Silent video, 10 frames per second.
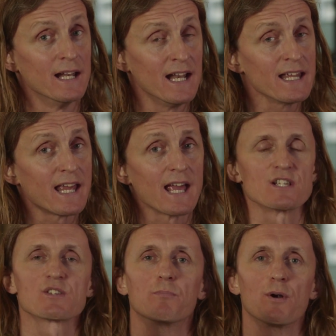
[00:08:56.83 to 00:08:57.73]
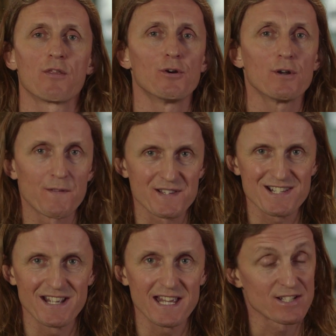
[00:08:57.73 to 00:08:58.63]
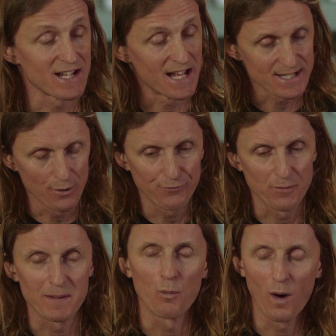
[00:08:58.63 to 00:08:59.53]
In any case, Brotherhood of the Snake stands out for me.